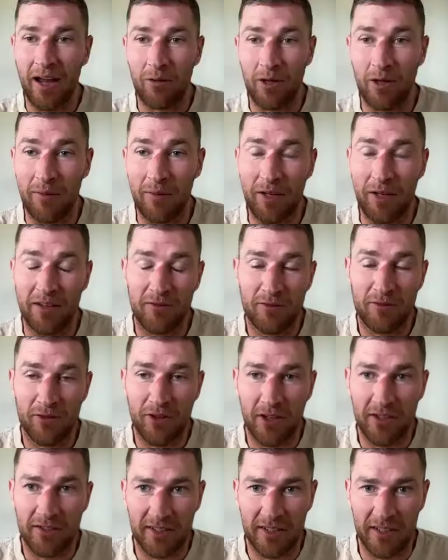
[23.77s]
well, I mean,
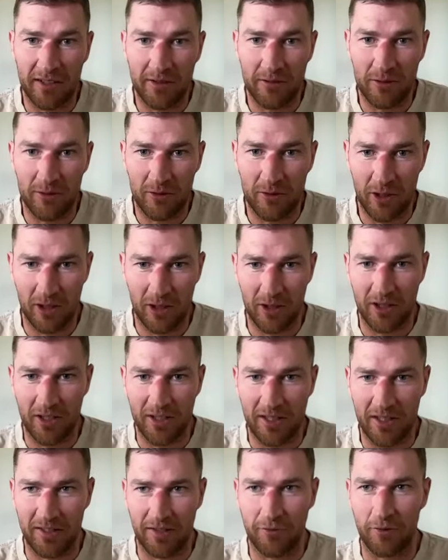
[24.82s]
firstly, we've got to look at
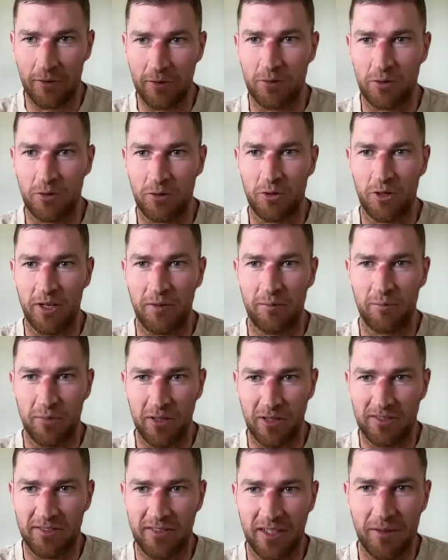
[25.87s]
the difference between
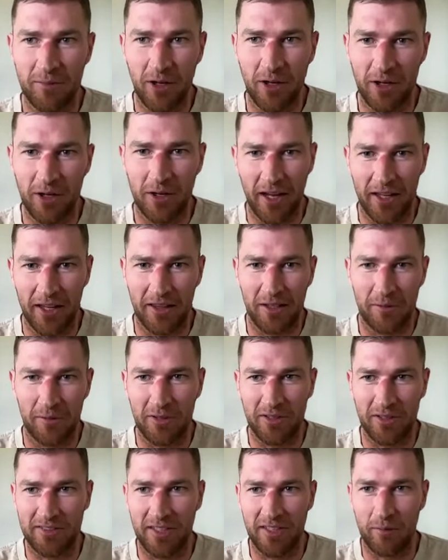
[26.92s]
placebo and the
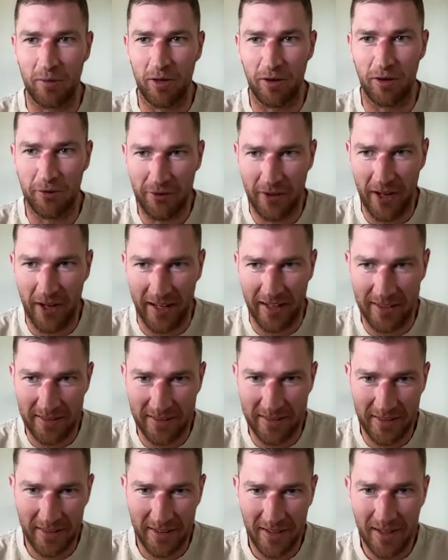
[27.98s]
placebo
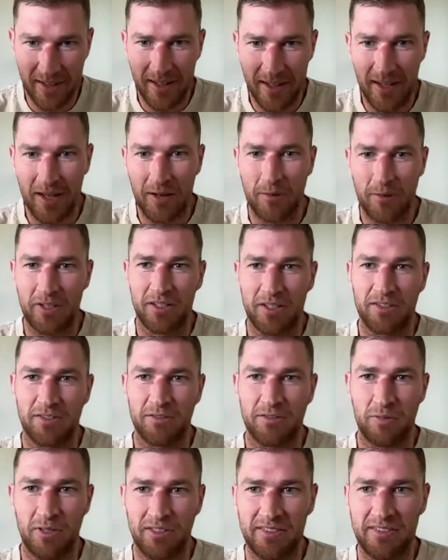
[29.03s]
effect. Because
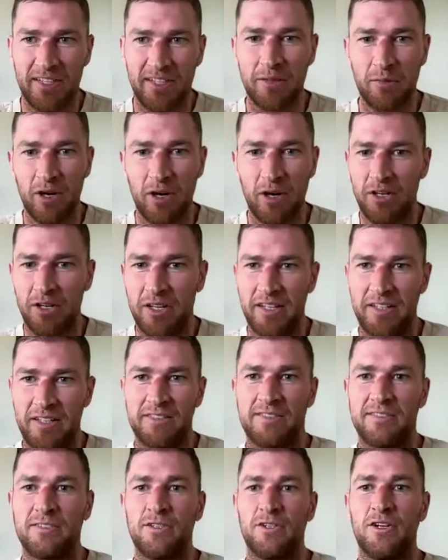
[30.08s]
placebo is
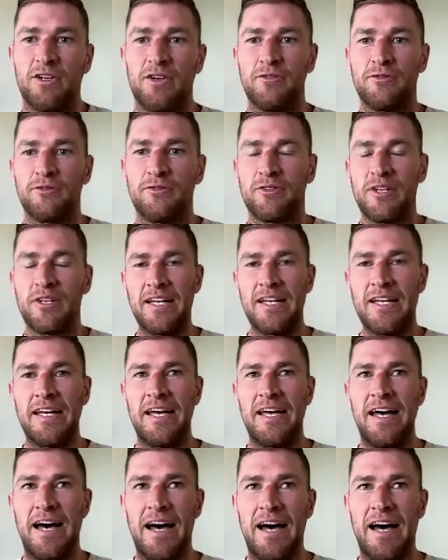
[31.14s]
sort of,
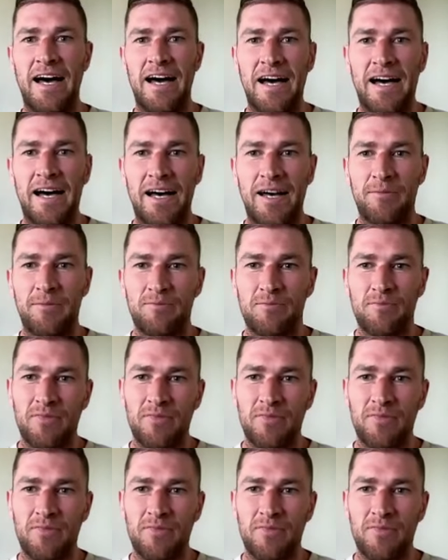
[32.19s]
uh,